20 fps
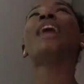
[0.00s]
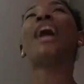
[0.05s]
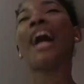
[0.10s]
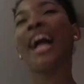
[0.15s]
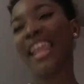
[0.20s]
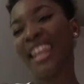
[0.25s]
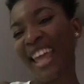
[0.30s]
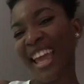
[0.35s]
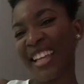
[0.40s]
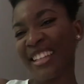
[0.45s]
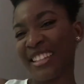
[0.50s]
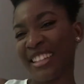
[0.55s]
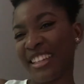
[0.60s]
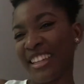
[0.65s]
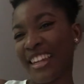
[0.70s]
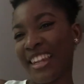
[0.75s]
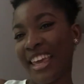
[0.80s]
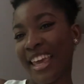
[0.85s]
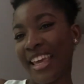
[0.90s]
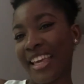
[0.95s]
I like their
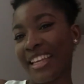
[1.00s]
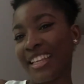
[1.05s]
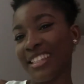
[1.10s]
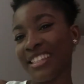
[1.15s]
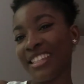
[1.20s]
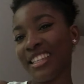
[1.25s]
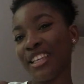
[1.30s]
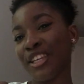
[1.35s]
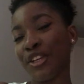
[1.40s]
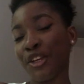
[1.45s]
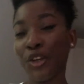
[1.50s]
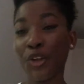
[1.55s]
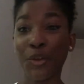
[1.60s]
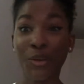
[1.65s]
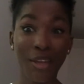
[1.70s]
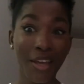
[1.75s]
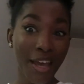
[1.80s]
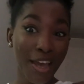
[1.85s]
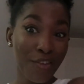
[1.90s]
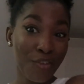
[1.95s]
lakes.
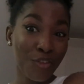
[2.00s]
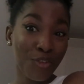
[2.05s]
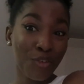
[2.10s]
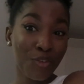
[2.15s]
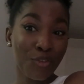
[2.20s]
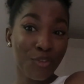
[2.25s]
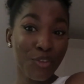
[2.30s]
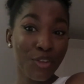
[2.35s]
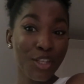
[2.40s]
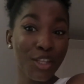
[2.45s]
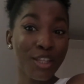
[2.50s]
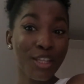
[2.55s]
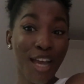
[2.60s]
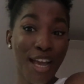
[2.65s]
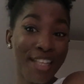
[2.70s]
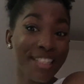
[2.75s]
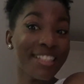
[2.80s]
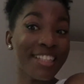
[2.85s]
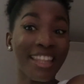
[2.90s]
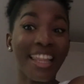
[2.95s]
They have
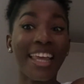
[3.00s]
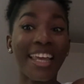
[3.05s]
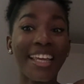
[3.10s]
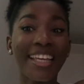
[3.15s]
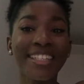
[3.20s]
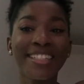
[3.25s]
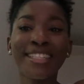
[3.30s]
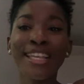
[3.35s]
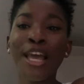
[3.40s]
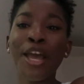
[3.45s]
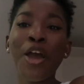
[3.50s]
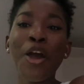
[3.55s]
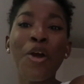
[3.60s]
nice lakes